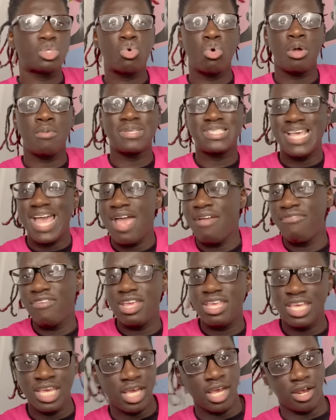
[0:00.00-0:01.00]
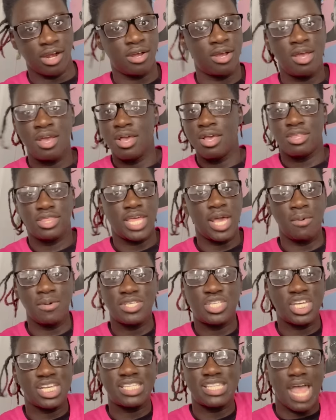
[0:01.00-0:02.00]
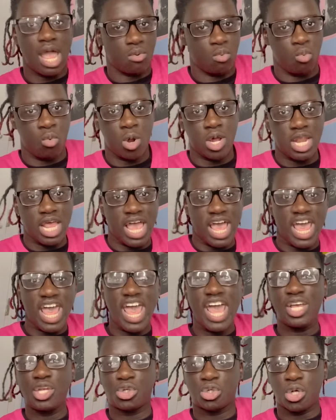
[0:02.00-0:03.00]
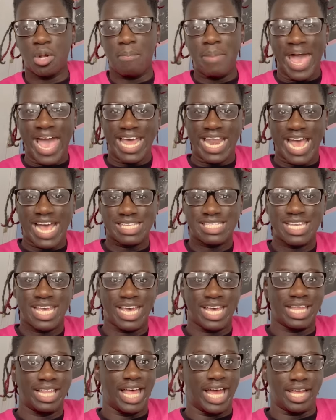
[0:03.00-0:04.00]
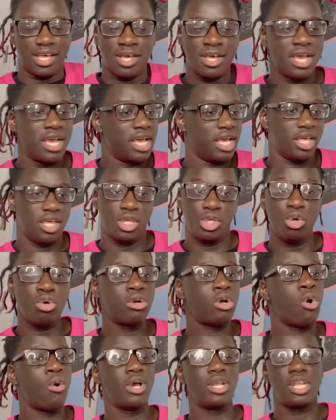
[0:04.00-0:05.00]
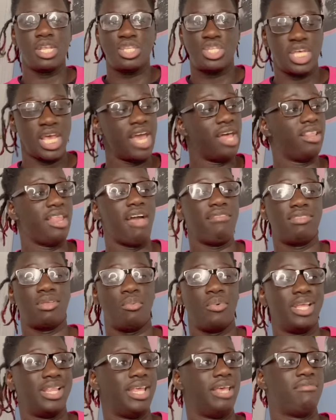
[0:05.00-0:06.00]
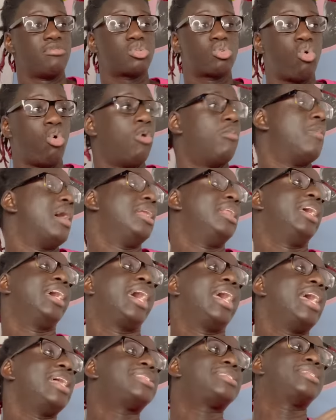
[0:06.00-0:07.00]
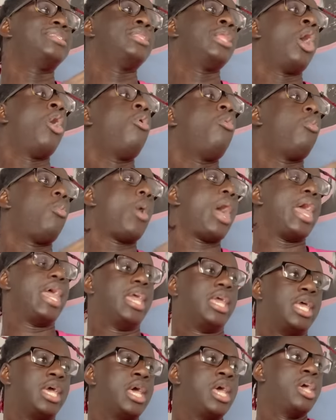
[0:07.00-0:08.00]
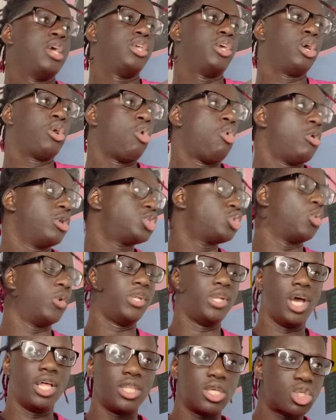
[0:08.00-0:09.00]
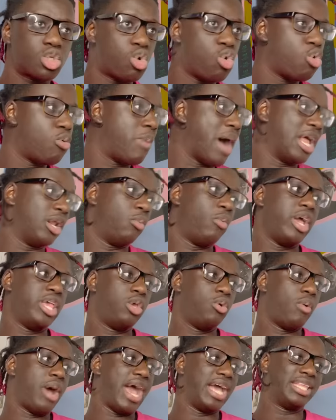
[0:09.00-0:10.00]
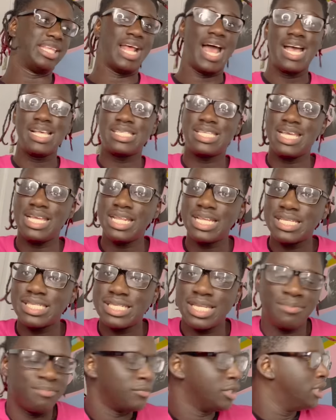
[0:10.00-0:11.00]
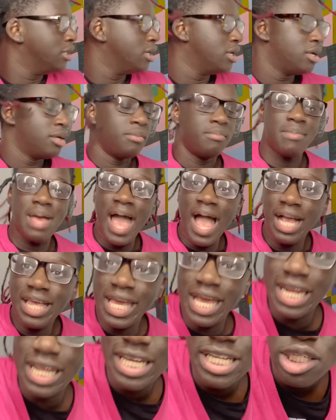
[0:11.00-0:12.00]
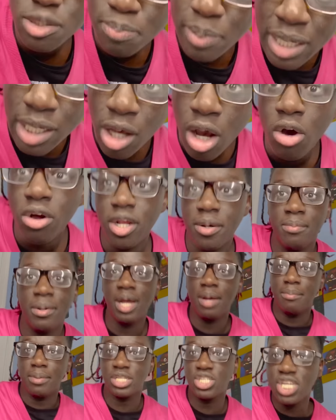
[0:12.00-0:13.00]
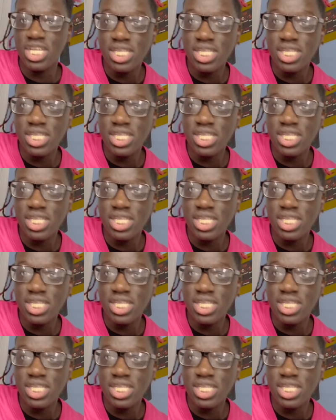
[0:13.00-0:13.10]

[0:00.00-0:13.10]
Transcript: it was every year. There was just that one extra badass kid. Like, you going to jail after we leave school, my nigga. It's no way you're going to another school by the way you acting. I seen this in, Man, I can't even speak on it, bro, but just